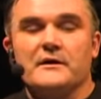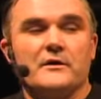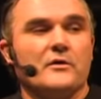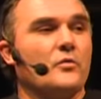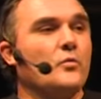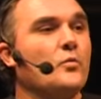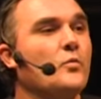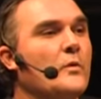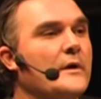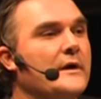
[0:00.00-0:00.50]

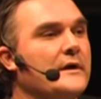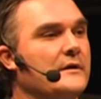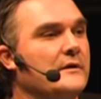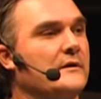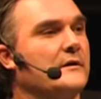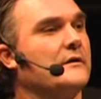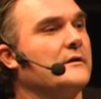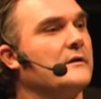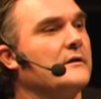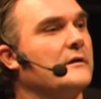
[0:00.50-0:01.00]

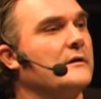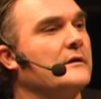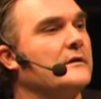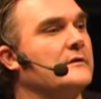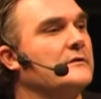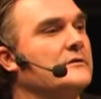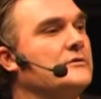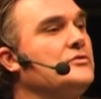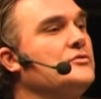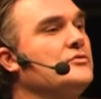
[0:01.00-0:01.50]
Where
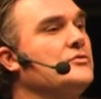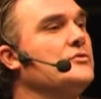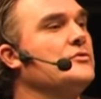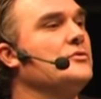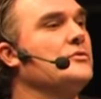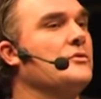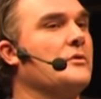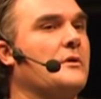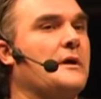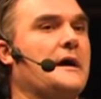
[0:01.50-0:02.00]
do